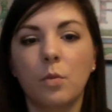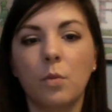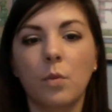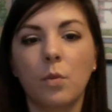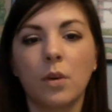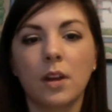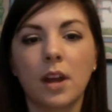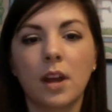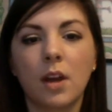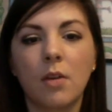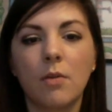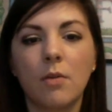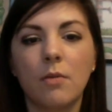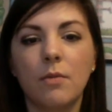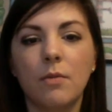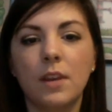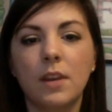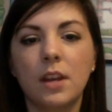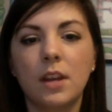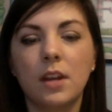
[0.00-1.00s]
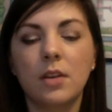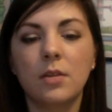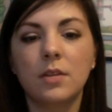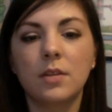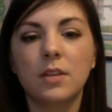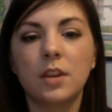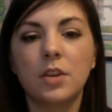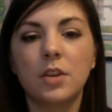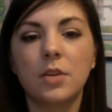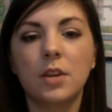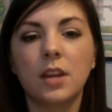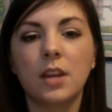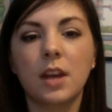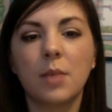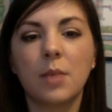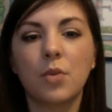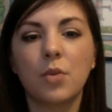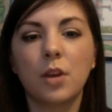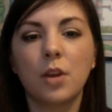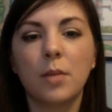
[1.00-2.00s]
workout videos, and you can
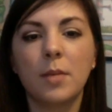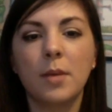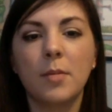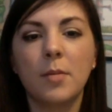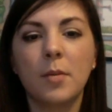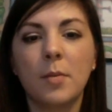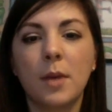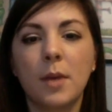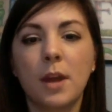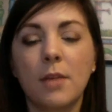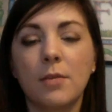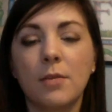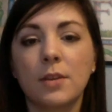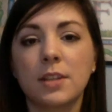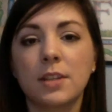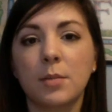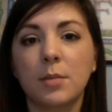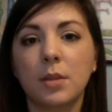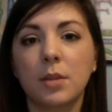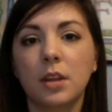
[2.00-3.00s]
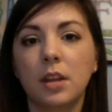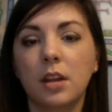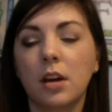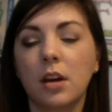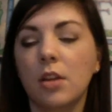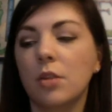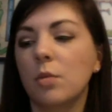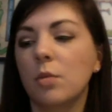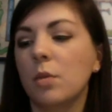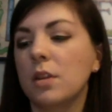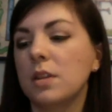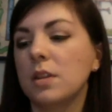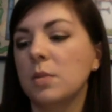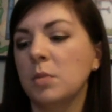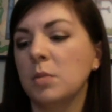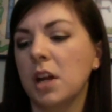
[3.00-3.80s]
get premium and pay for some of the other ones,